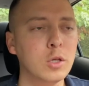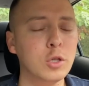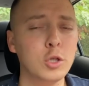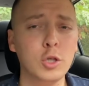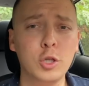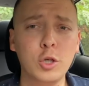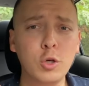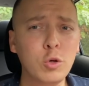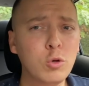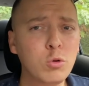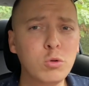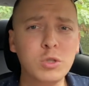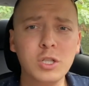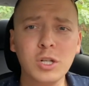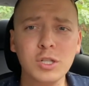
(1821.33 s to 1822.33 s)
you
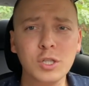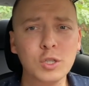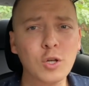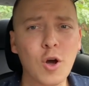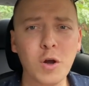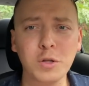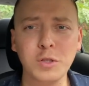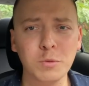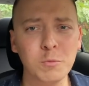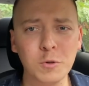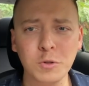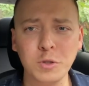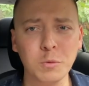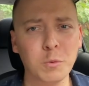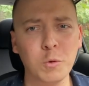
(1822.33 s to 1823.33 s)
just talk to
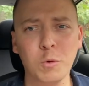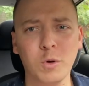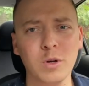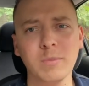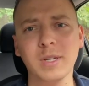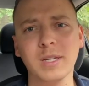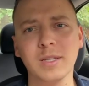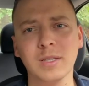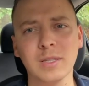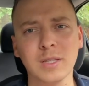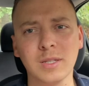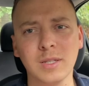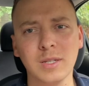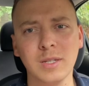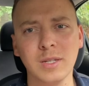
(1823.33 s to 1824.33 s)
multiple women.
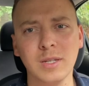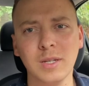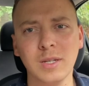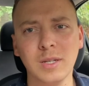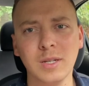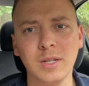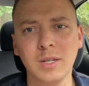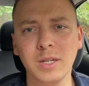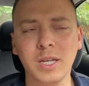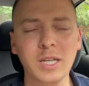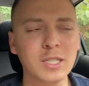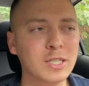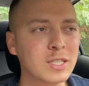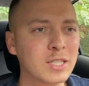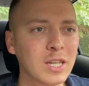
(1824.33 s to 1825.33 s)

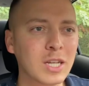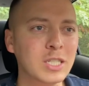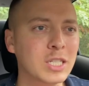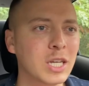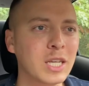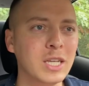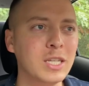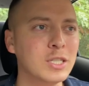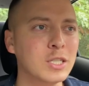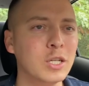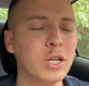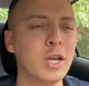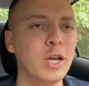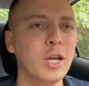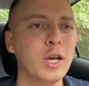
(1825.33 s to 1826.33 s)
It's such an easier,
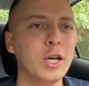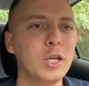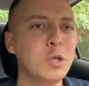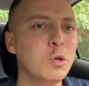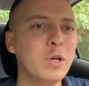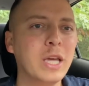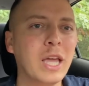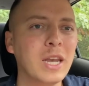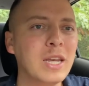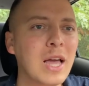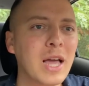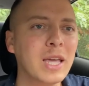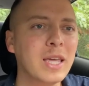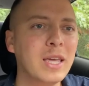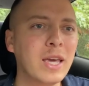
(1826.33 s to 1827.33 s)
you
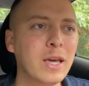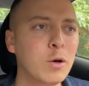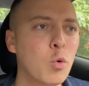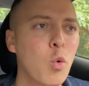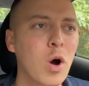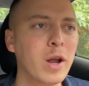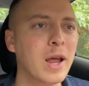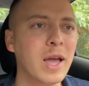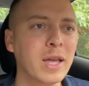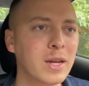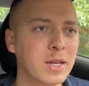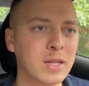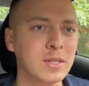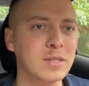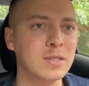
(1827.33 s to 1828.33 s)
cannot get
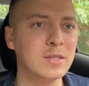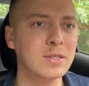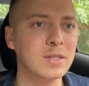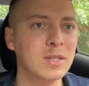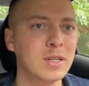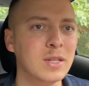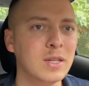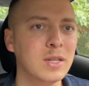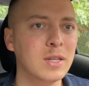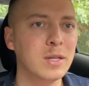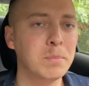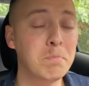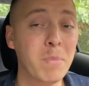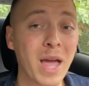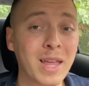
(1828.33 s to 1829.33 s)
one-itis.
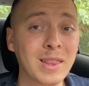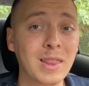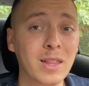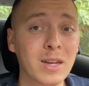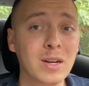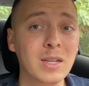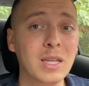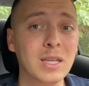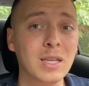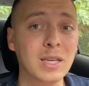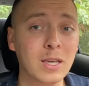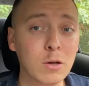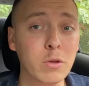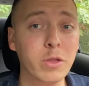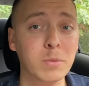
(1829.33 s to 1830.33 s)
Men literally
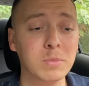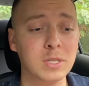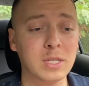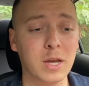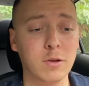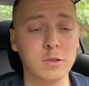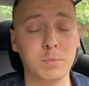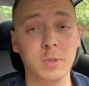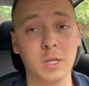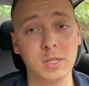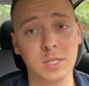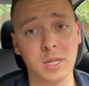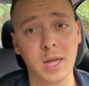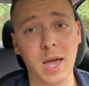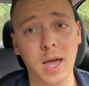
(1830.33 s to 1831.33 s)
kill themselves
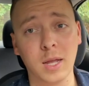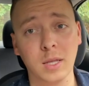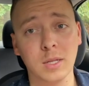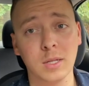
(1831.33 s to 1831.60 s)
because of that.